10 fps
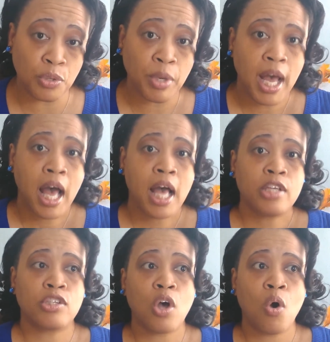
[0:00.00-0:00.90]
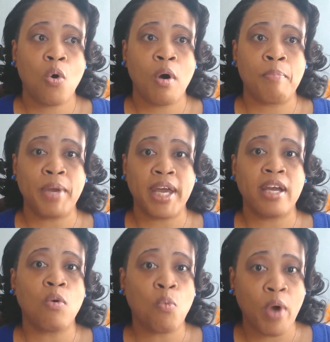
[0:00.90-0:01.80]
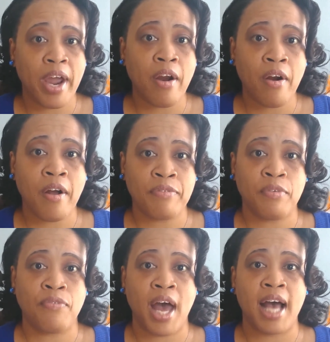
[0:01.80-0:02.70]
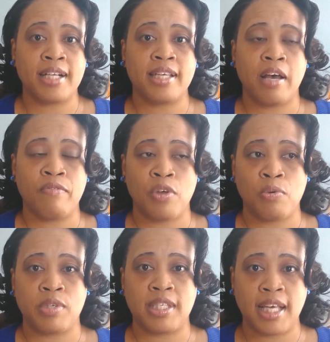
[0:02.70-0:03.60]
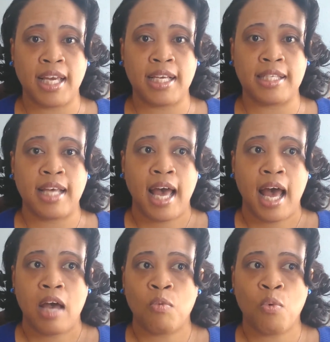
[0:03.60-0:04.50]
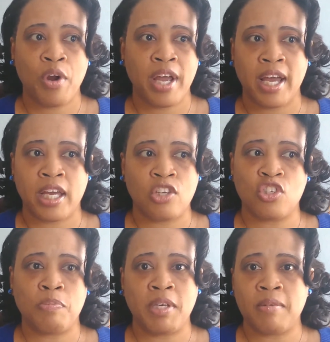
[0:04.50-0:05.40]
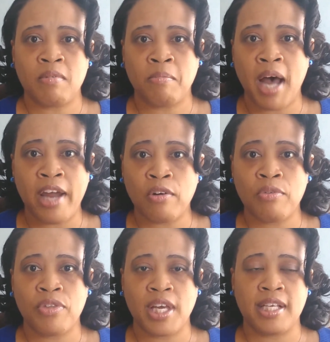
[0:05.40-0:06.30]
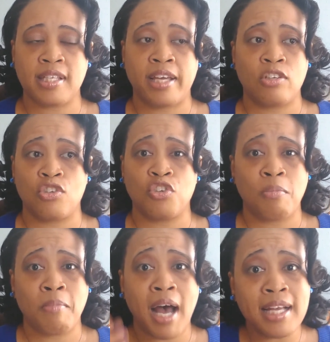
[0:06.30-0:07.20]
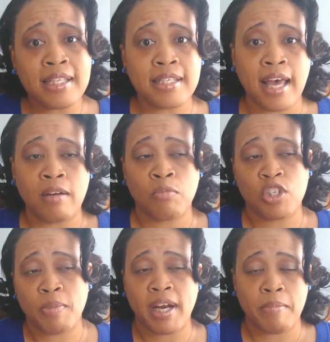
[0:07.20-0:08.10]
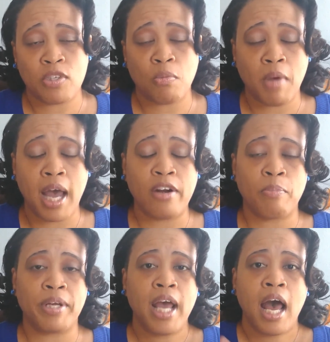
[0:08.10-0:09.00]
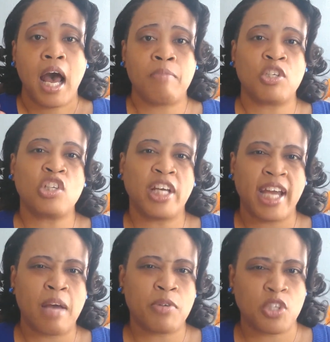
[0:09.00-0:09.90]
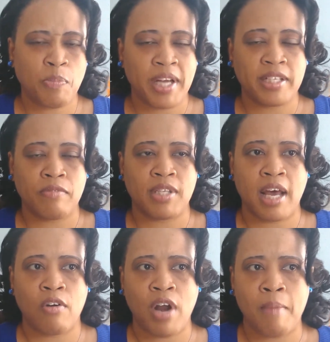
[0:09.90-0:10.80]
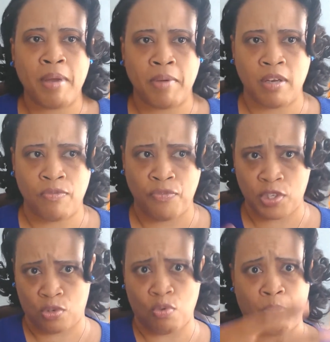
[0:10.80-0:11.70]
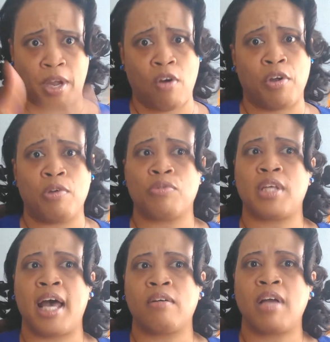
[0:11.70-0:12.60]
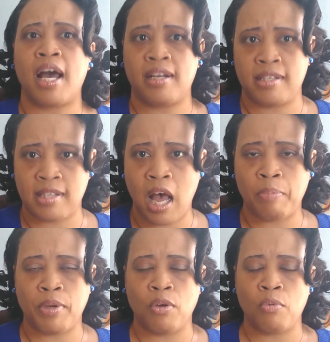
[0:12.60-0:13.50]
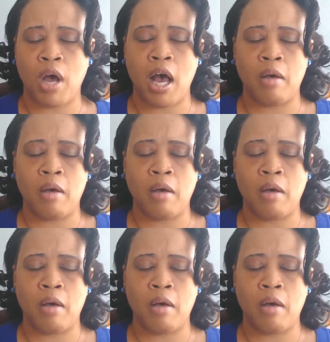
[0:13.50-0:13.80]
to. So being aware of the fact of those things, where it could just be minor things like just your mindset, which may not be so minor, but I'm just looking at perspectives that are not maybe physical barriers that kind of stop you,